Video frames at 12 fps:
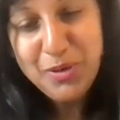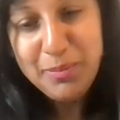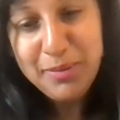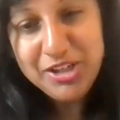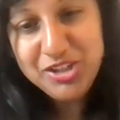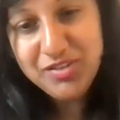
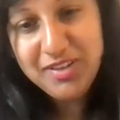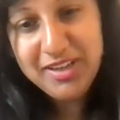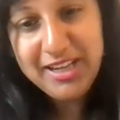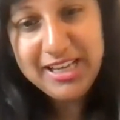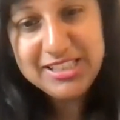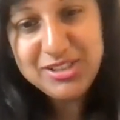what made you
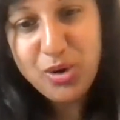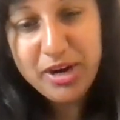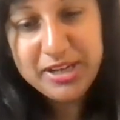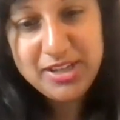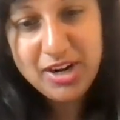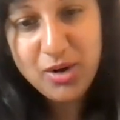feel like
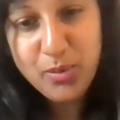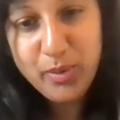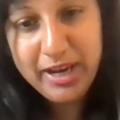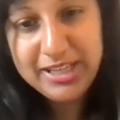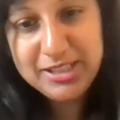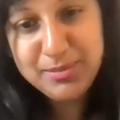stories are a
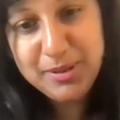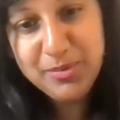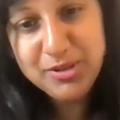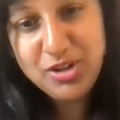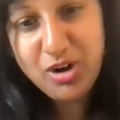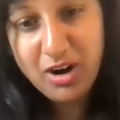way to
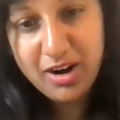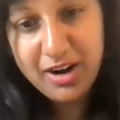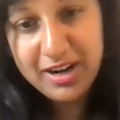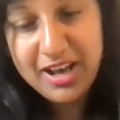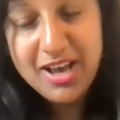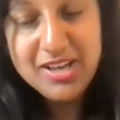people's
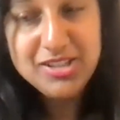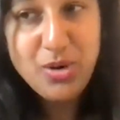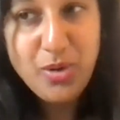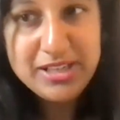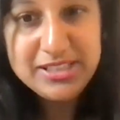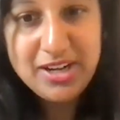heart?
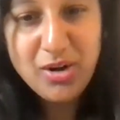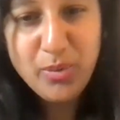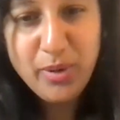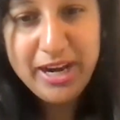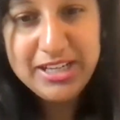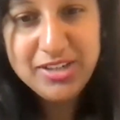Stories are
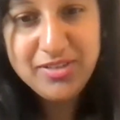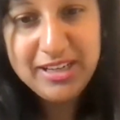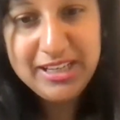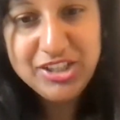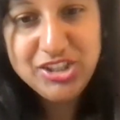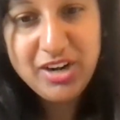a way to
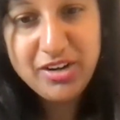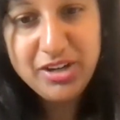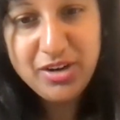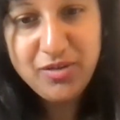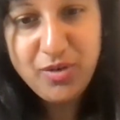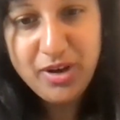really share
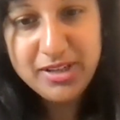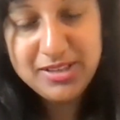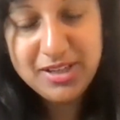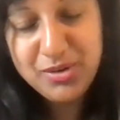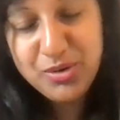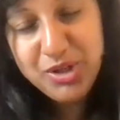your
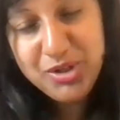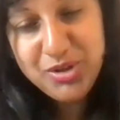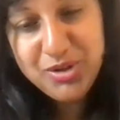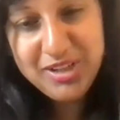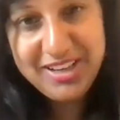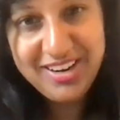voice and who you
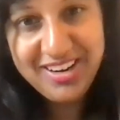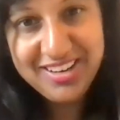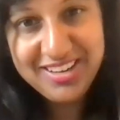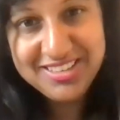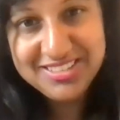truly are.